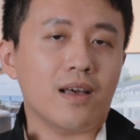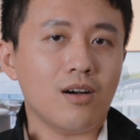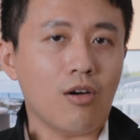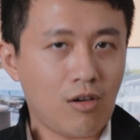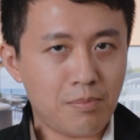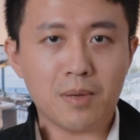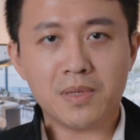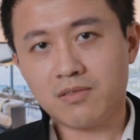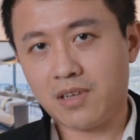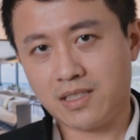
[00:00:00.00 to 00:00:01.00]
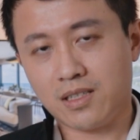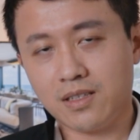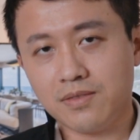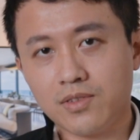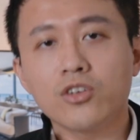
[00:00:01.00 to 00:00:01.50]
buyer or permanent
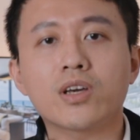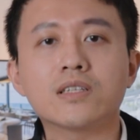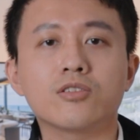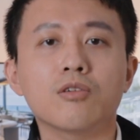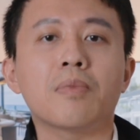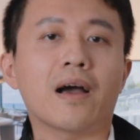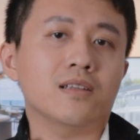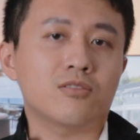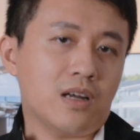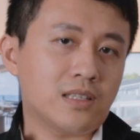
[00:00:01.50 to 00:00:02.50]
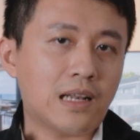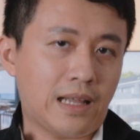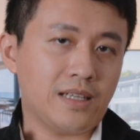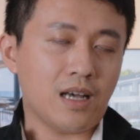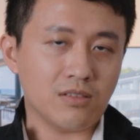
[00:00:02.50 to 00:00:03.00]
resident, you can still buy strata
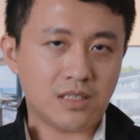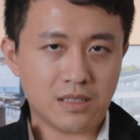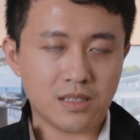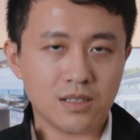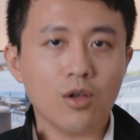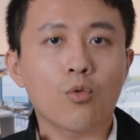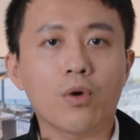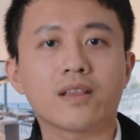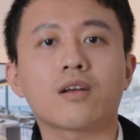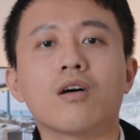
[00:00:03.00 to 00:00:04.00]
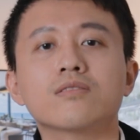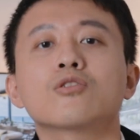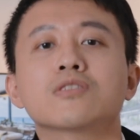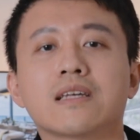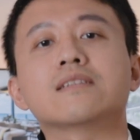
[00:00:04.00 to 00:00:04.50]
landed houses with
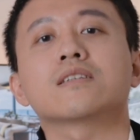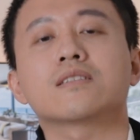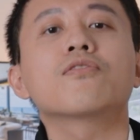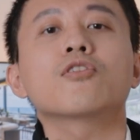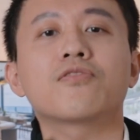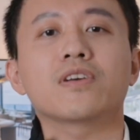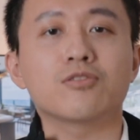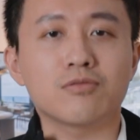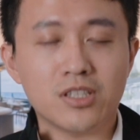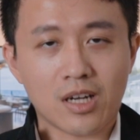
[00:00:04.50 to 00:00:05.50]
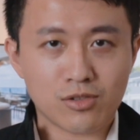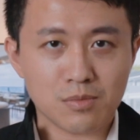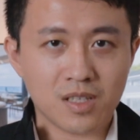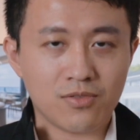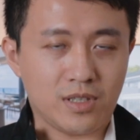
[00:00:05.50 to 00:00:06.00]
condo status. Feel free to reach out
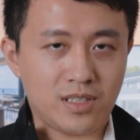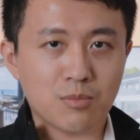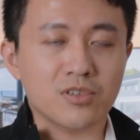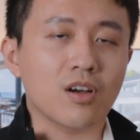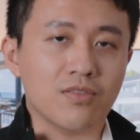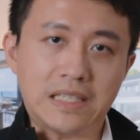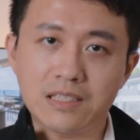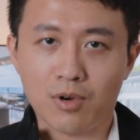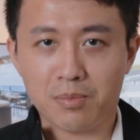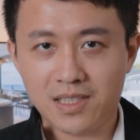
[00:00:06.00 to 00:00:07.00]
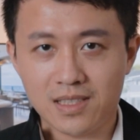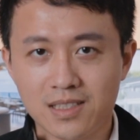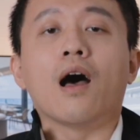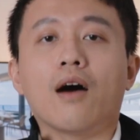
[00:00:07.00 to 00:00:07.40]
to me for a summary of these properties.